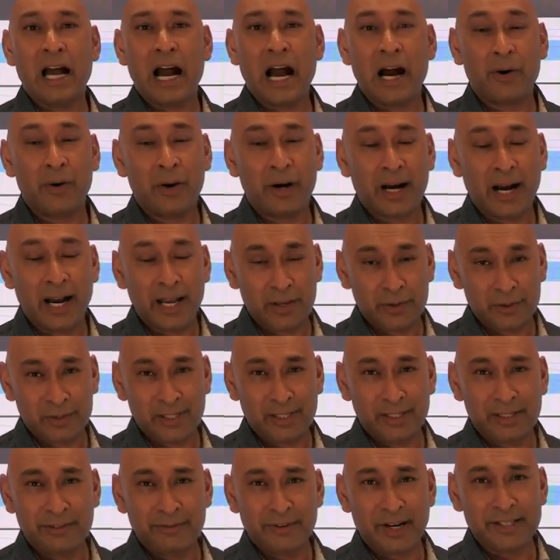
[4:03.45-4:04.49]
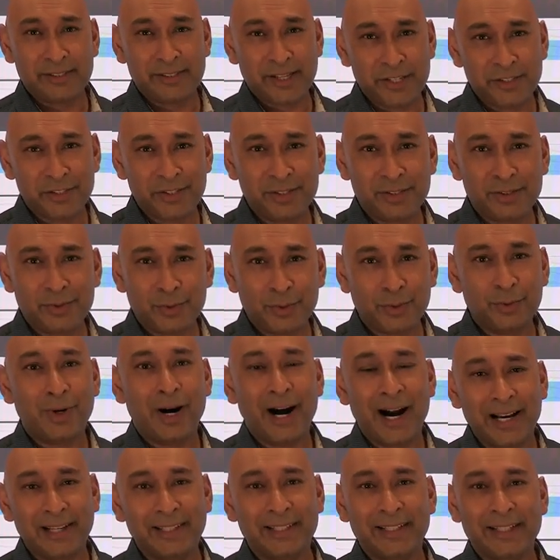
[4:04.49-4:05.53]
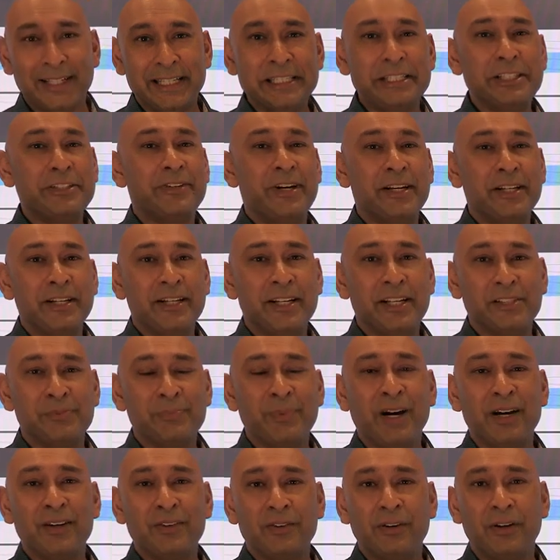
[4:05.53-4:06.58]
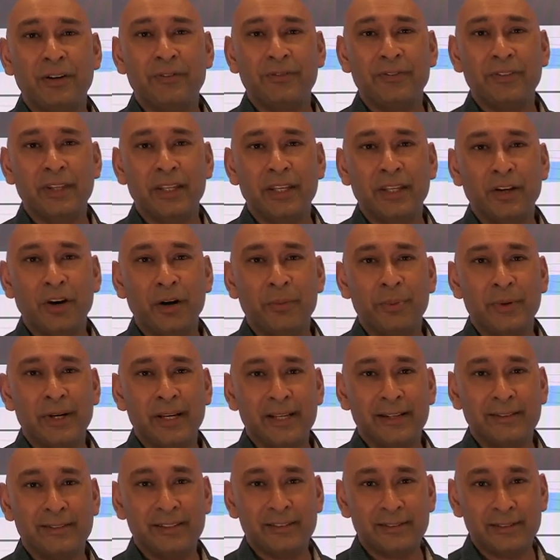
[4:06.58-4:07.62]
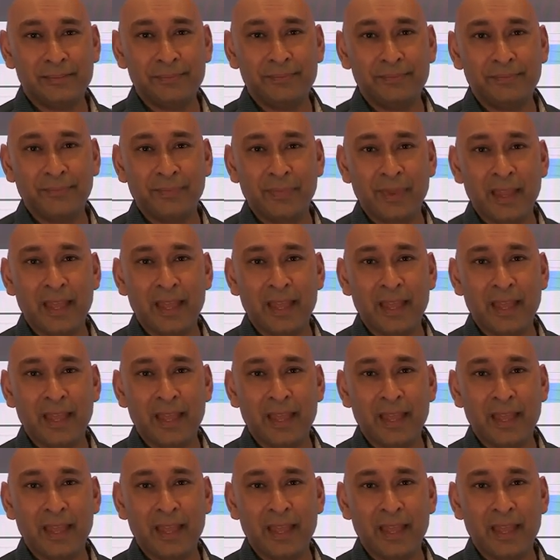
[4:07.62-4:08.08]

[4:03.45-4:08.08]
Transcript: our IoT device agent or IDA integrated as part of the operating system.